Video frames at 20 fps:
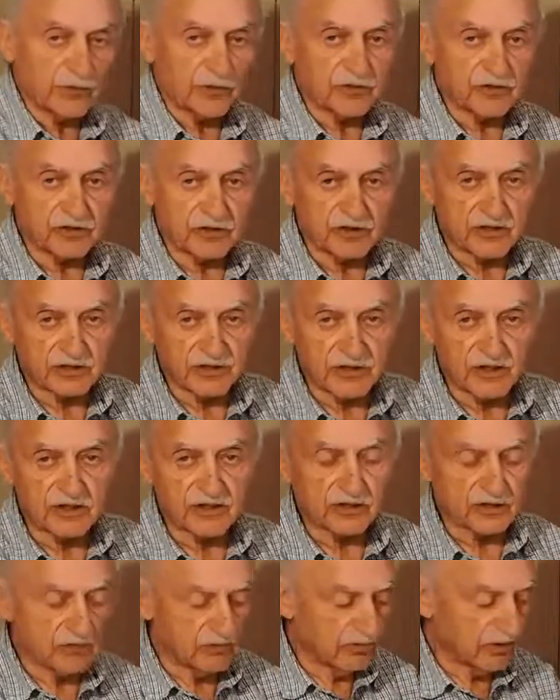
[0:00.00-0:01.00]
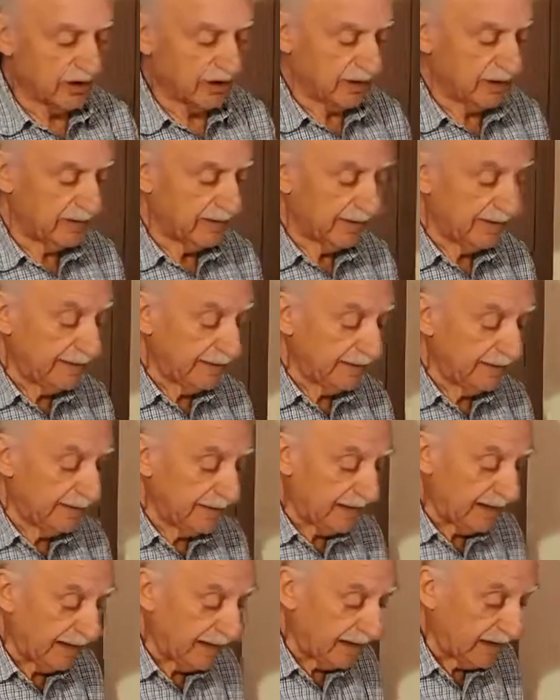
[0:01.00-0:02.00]
although it's consistent with it.
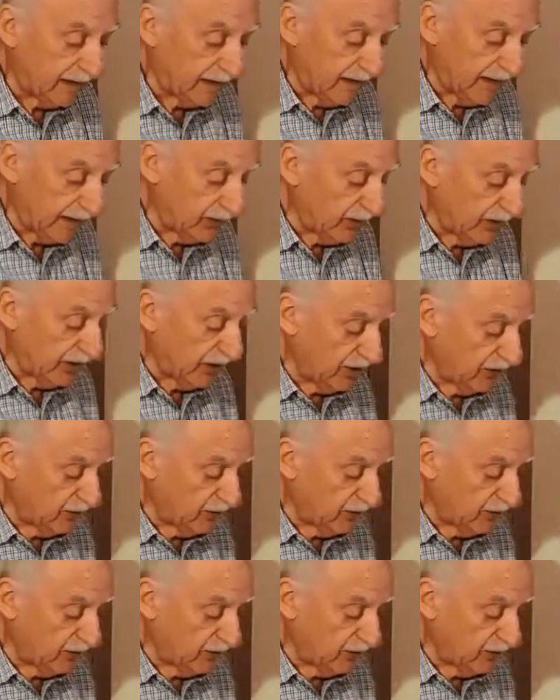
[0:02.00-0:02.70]
Anyway,